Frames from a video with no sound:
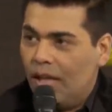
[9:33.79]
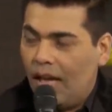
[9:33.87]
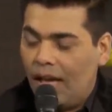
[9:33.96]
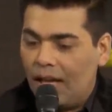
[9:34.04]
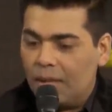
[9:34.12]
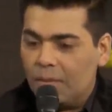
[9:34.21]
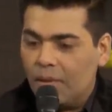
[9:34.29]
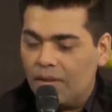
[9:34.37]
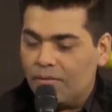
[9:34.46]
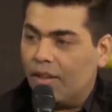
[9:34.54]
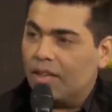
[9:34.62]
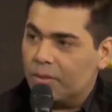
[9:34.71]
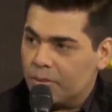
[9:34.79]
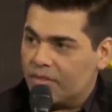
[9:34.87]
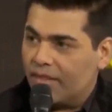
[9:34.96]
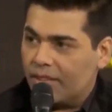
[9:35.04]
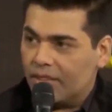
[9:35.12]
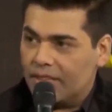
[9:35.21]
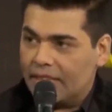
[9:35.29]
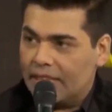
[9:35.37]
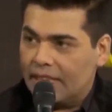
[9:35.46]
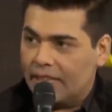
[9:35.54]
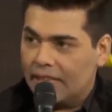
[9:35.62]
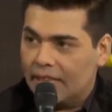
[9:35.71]
and my father was very
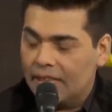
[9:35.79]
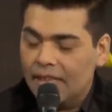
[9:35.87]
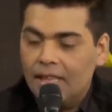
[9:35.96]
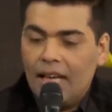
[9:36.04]
critically ill.